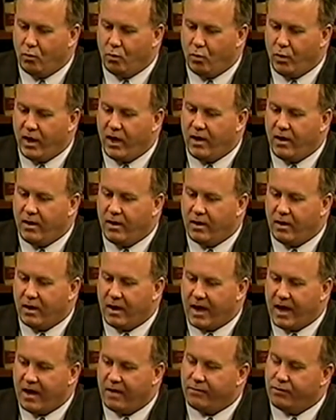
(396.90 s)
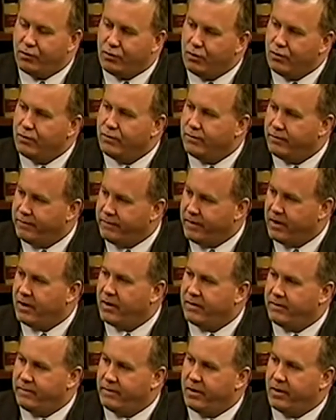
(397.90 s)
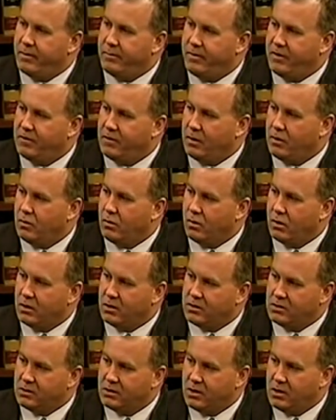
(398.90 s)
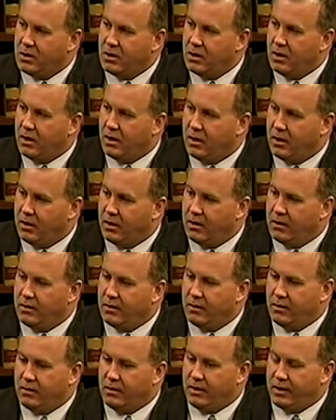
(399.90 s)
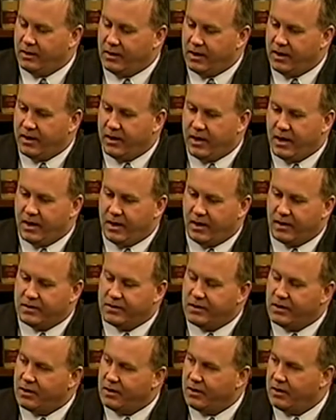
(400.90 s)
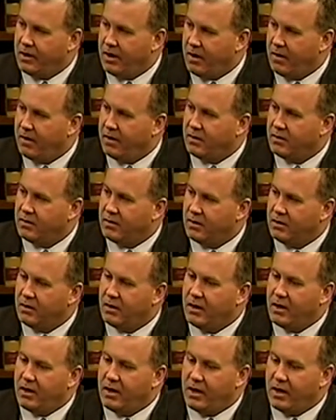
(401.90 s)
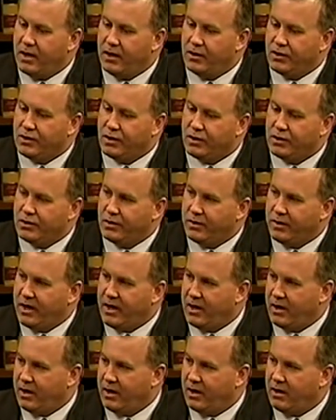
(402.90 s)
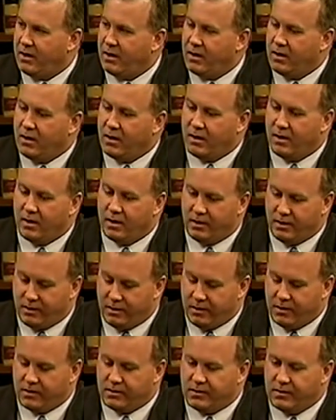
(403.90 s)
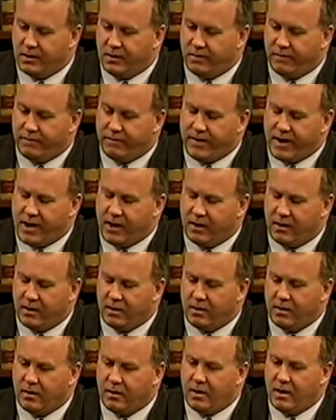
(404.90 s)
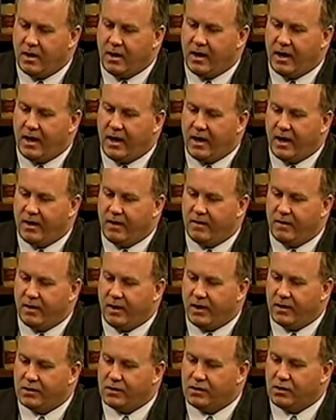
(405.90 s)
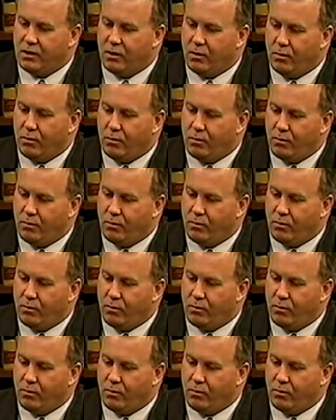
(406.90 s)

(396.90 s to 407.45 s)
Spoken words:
we have two very, very busy courts. In Lyon County, it's in Garrington, and in Churchill County, it's in Fallon. And so